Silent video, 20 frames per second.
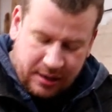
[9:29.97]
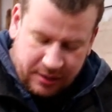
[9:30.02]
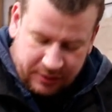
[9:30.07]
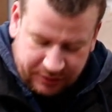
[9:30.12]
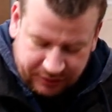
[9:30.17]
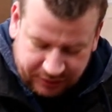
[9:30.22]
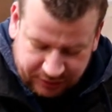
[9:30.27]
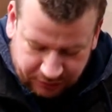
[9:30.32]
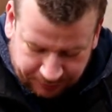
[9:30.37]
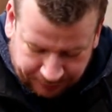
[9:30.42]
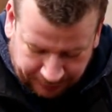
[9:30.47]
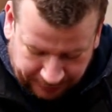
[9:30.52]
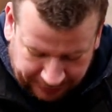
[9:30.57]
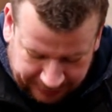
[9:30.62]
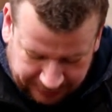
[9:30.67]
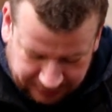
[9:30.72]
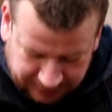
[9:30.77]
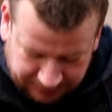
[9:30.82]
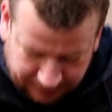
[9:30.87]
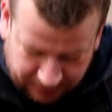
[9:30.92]
The two
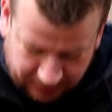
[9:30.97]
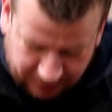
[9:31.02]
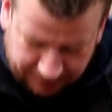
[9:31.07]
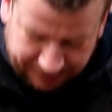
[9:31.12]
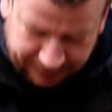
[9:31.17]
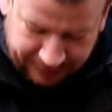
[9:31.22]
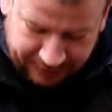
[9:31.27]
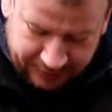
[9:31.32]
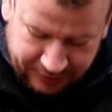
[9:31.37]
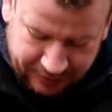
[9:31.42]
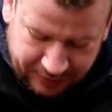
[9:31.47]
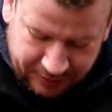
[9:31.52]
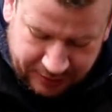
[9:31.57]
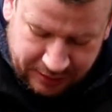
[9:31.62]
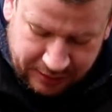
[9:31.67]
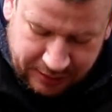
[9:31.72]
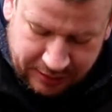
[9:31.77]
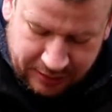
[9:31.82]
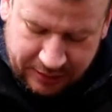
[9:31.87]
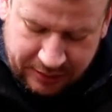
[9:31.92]
plates might have been
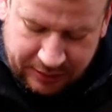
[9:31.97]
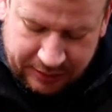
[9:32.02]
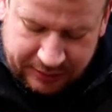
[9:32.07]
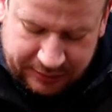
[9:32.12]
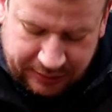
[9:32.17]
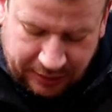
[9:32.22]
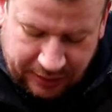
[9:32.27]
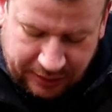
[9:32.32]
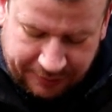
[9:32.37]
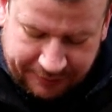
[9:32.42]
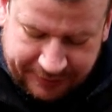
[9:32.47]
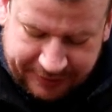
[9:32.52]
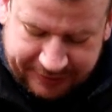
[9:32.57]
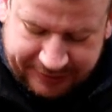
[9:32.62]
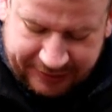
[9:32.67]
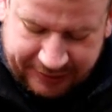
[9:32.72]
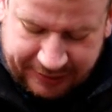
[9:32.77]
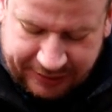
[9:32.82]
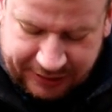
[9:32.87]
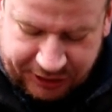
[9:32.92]
slightly
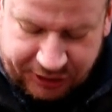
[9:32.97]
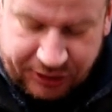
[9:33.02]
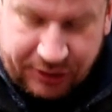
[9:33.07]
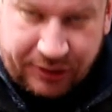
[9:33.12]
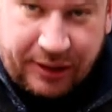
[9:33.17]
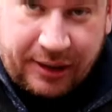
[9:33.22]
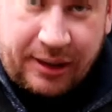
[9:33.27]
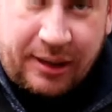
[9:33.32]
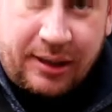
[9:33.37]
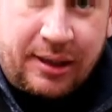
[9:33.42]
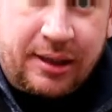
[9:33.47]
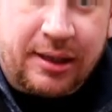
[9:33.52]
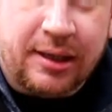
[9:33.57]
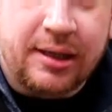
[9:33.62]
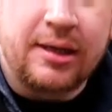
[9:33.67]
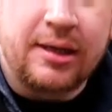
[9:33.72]
missing each other.